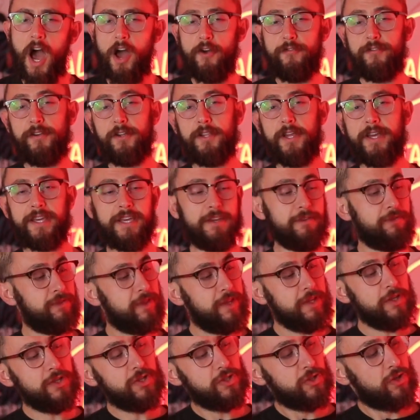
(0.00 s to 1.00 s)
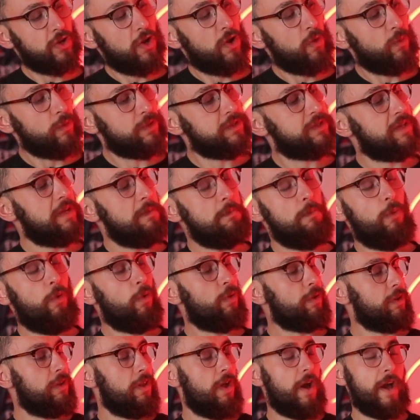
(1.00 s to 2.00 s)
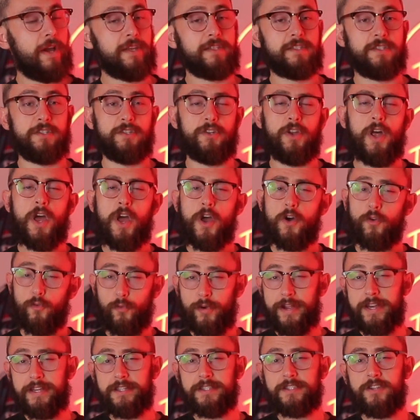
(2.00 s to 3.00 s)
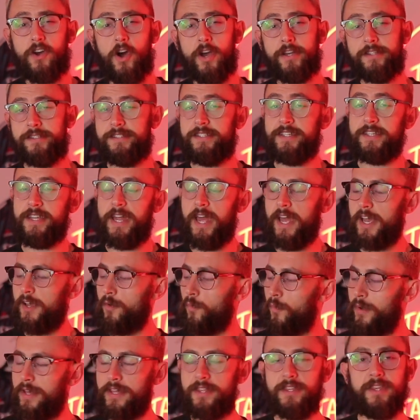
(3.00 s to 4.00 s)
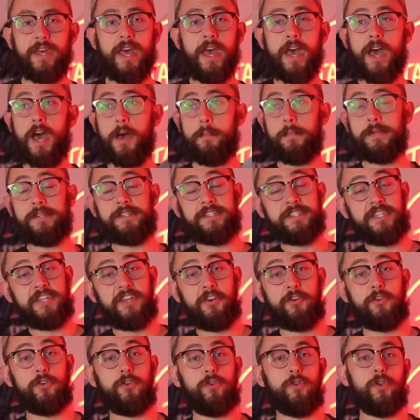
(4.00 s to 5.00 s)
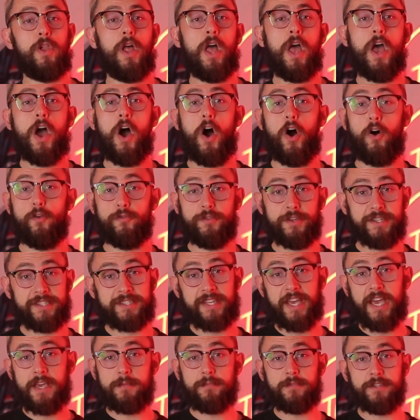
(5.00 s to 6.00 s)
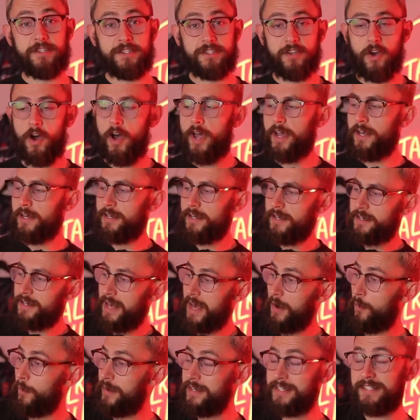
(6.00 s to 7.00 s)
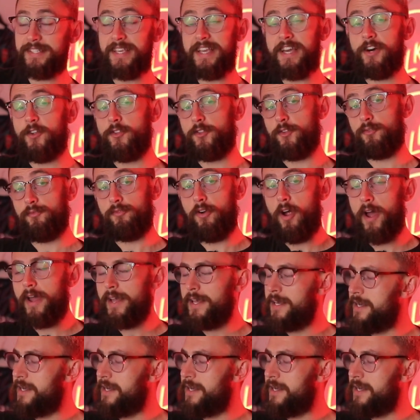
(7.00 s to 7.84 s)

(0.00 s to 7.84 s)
I feel like if this shirt was immortalized and redesigned today with a material of the same design that we see on the right